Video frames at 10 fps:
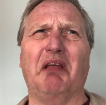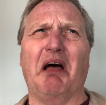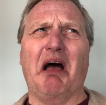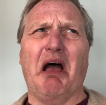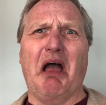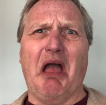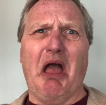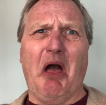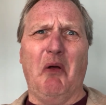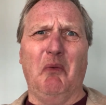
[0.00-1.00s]
The
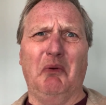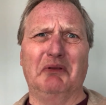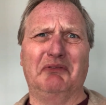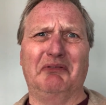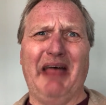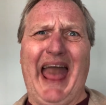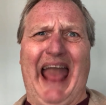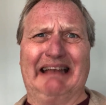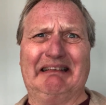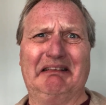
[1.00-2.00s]
hell was
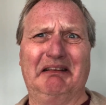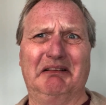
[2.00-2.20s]
that?